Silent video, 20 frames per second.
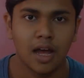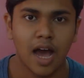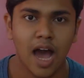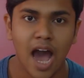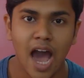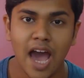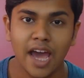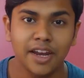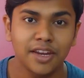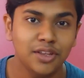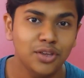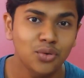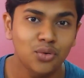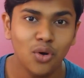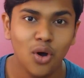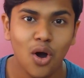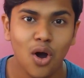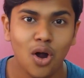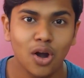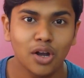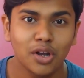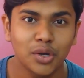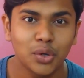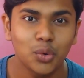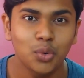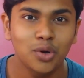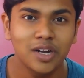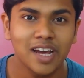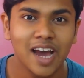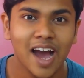Are you all
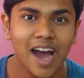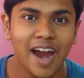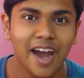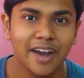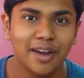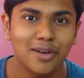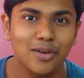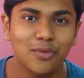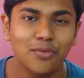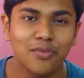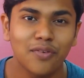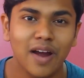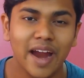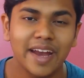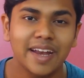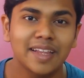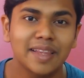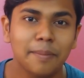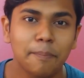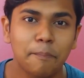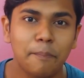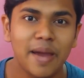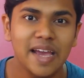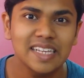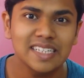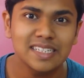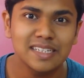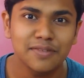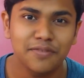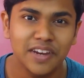too tired to find the
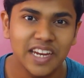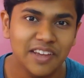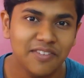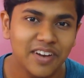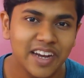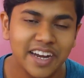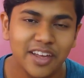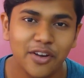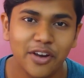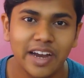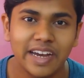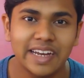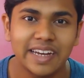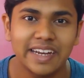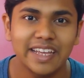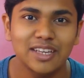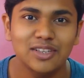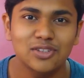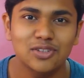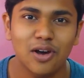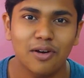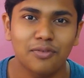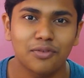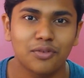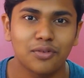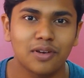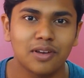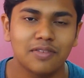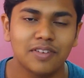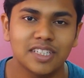best free video editing
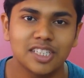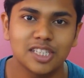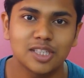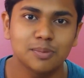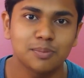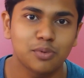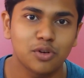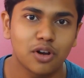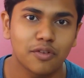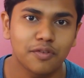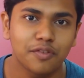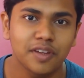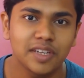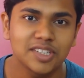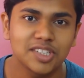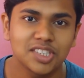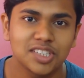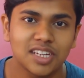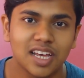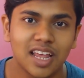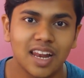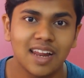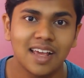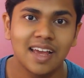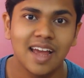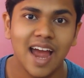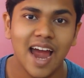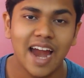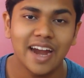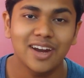software which is professional
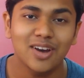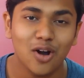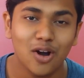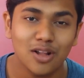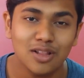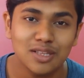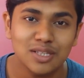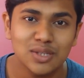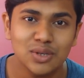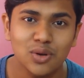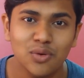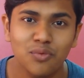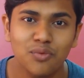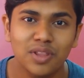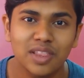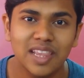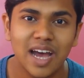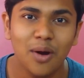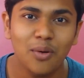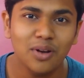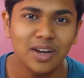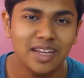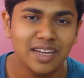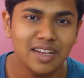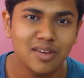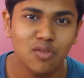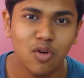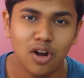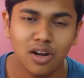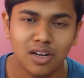and also without
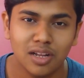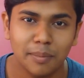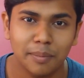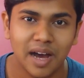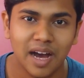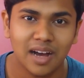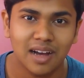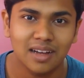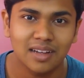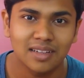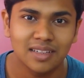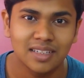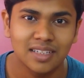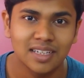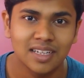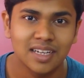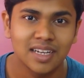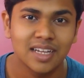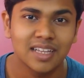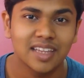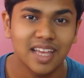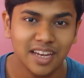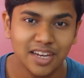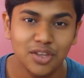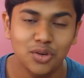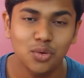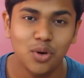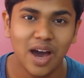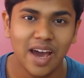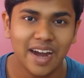any watermark? Then
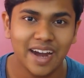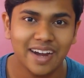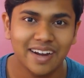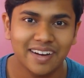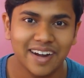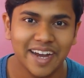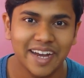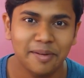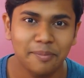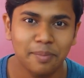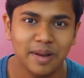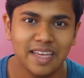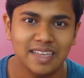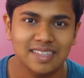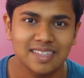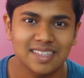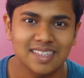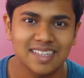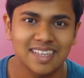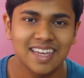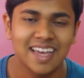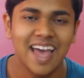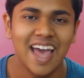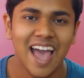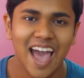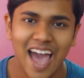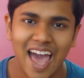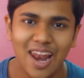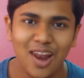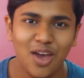you are at right place.
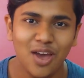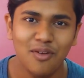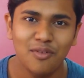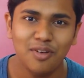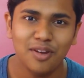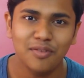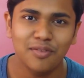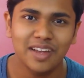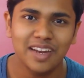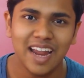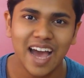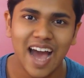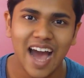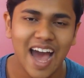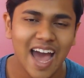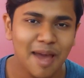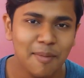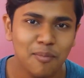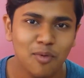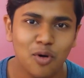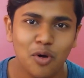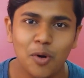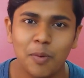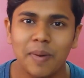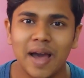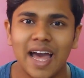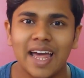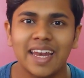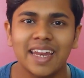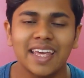Hello everyone, I am
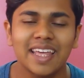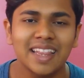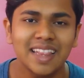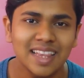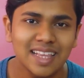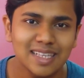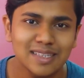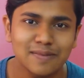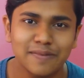Om, and in this